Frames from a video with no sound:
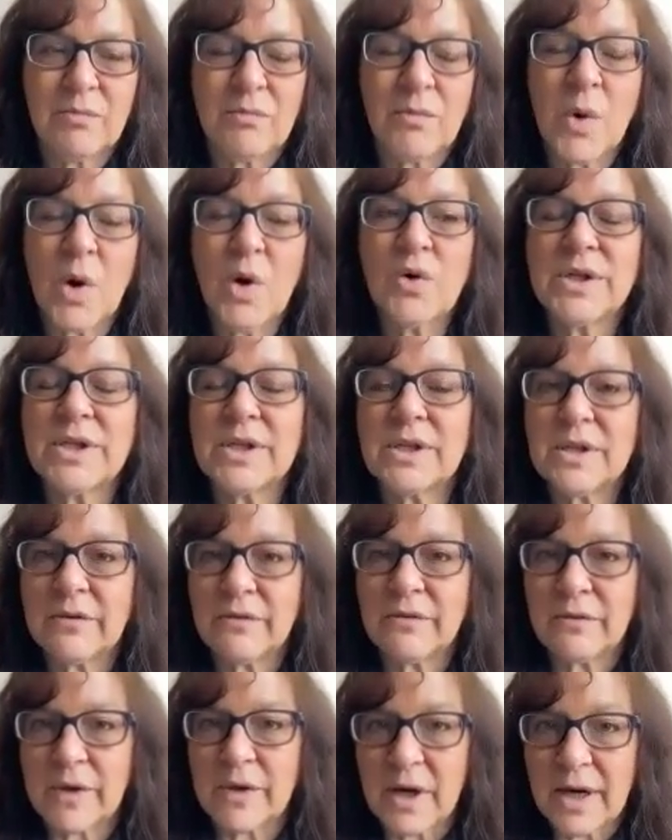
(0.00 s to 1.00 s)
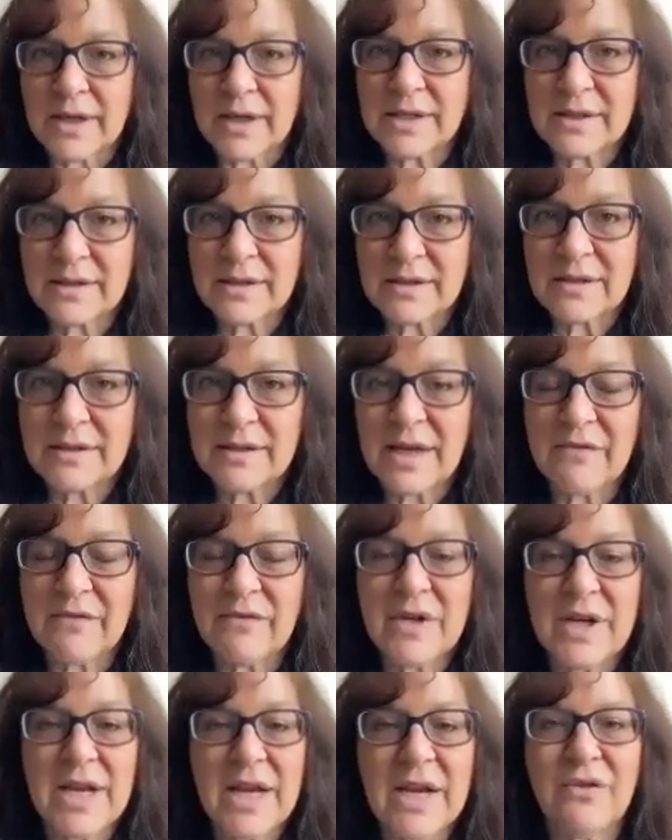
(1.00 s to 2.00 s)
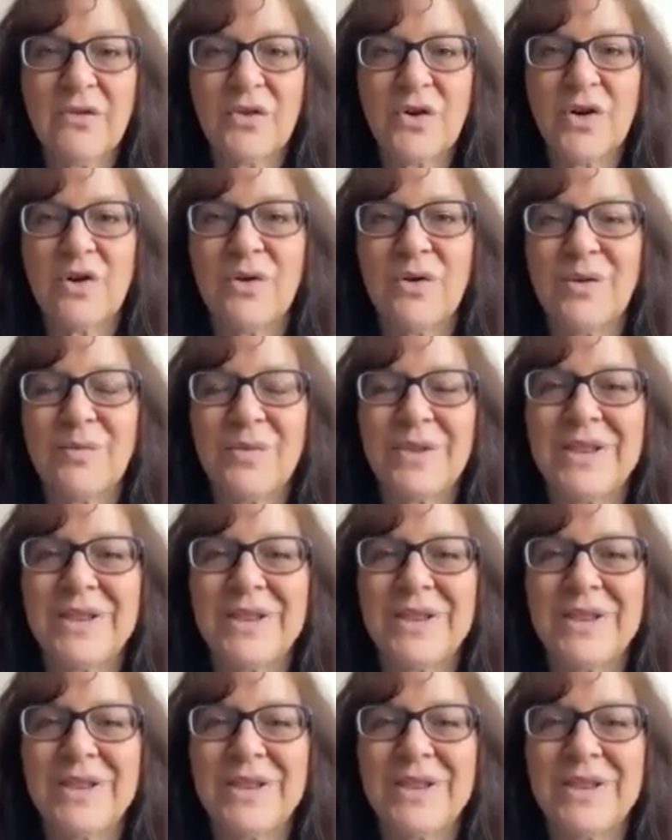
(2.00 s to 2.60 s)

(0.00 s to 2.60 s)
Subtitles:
most of us have never